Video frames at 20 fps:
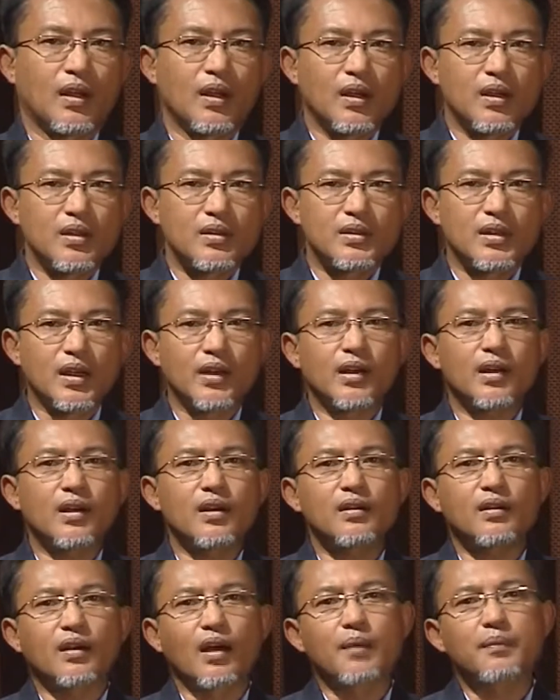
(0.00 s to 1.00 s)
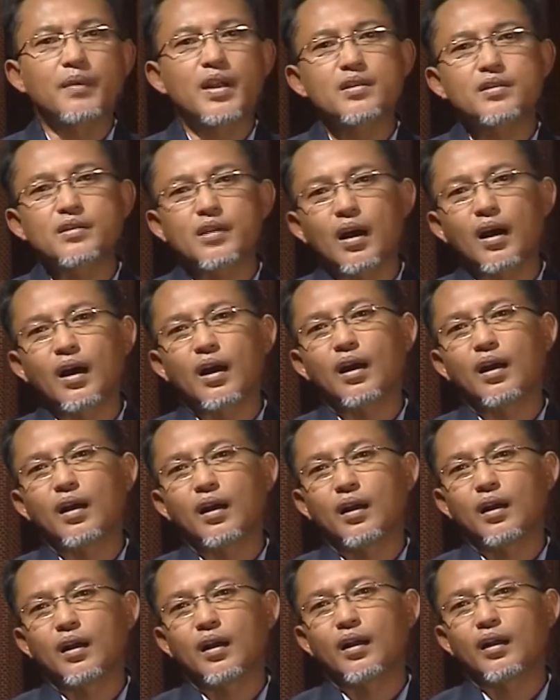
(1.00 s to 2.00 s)
General comments are
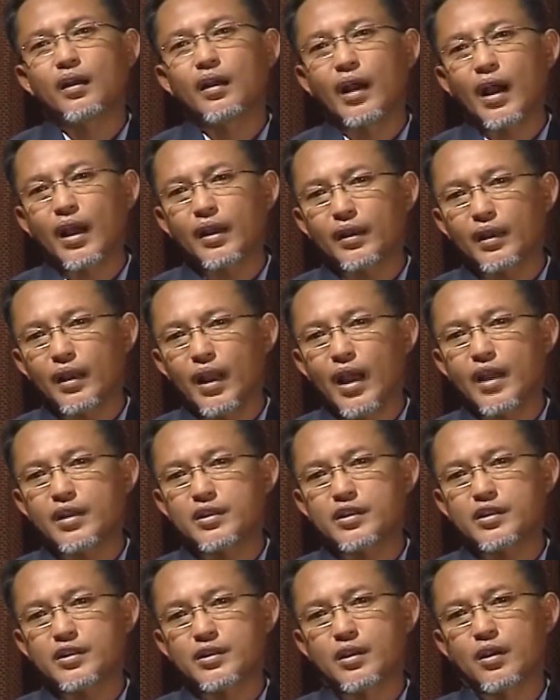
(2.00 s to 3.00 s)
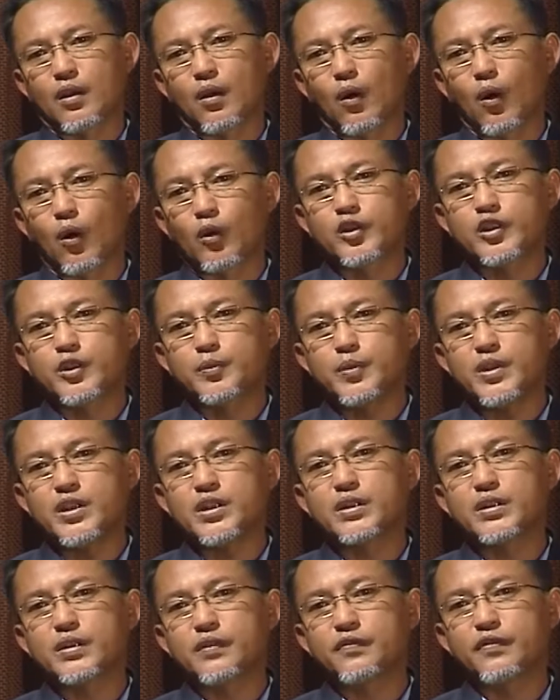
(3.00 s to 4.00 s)
guidelines on
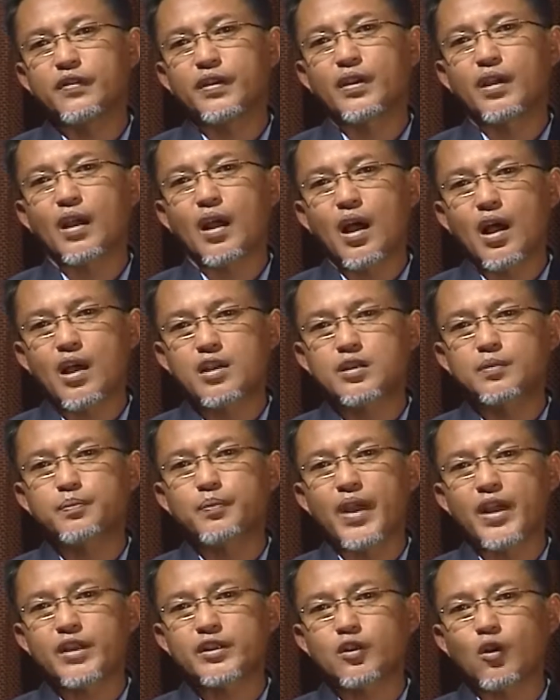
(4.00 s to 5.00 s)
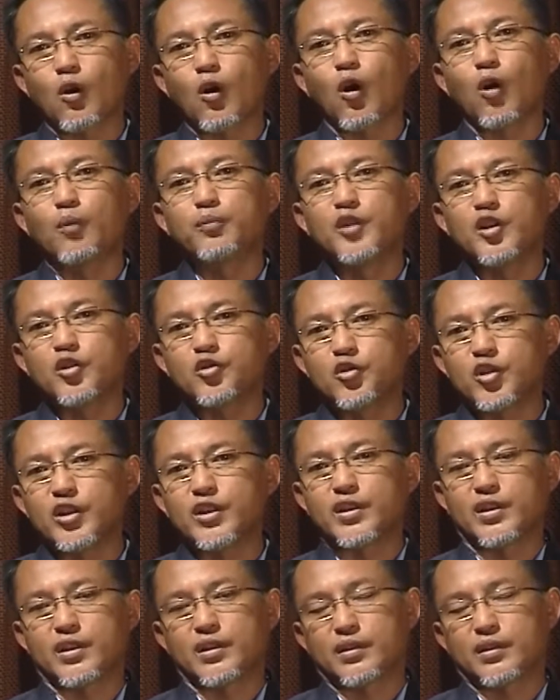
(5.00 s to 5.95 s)
specific aspects of the treaty.